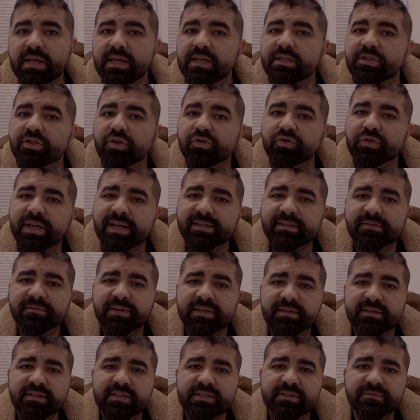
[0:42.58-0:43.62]
So to
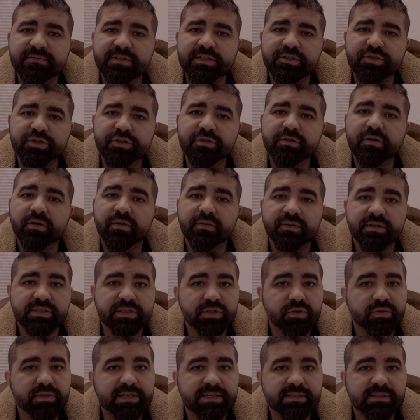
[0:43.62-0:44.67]
activate this feature on the
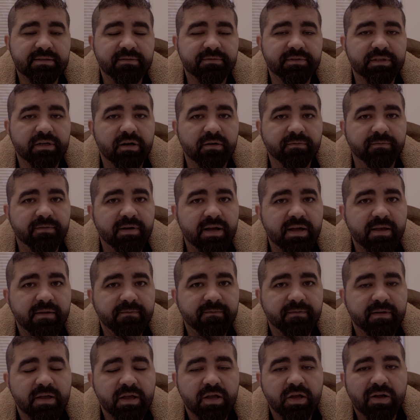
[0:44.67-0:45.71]
Sony A7RV,
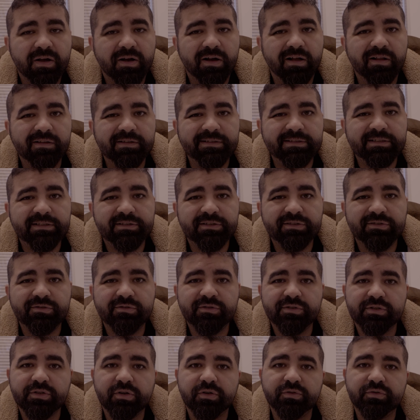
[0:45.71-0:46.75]
all you need to do
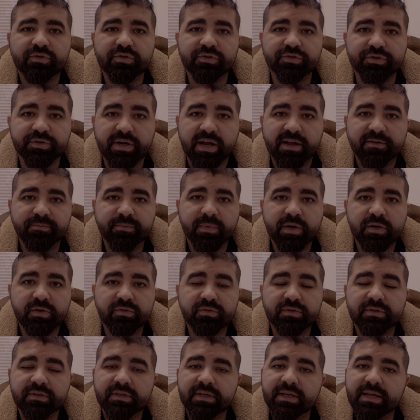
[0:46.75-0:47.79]
is go to drive mode
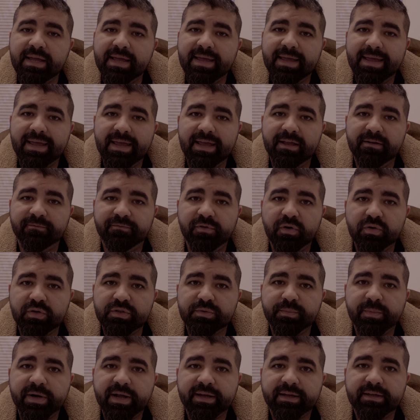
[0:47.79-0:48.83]
and focus
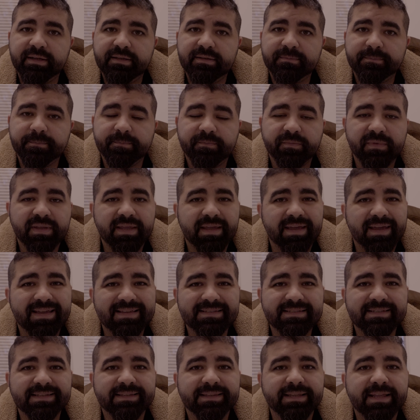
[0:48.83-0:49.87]
bracket and
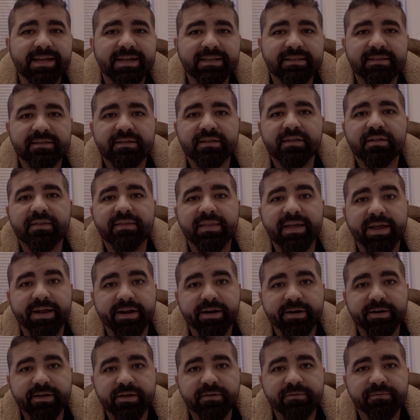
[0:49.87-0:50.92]
select the
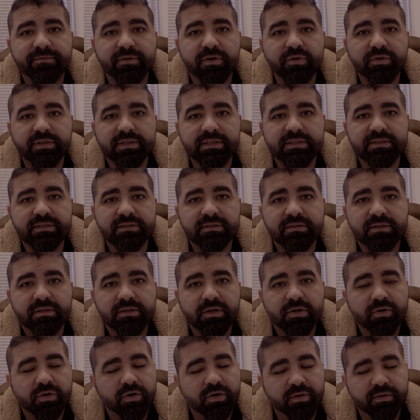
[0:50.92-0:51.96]
area of focus
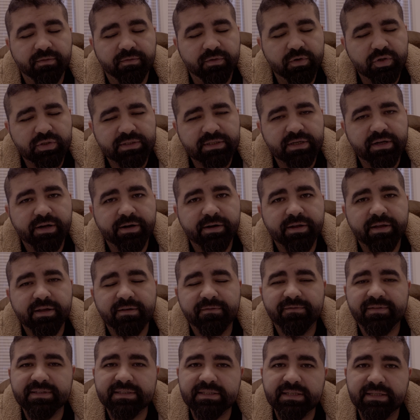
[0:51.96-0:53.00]
or the focus area
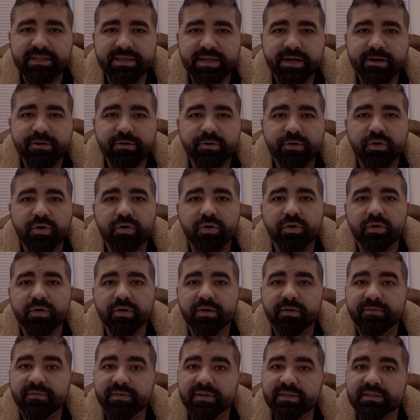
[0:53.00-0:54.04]
if it's a narrow or
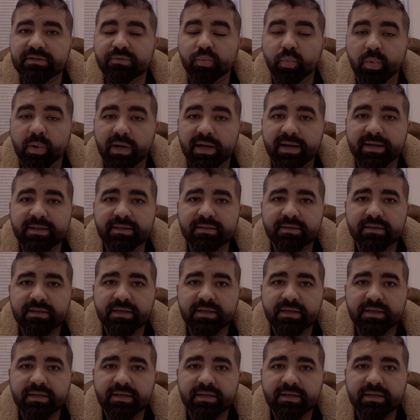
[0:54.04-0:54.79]
if it's wide.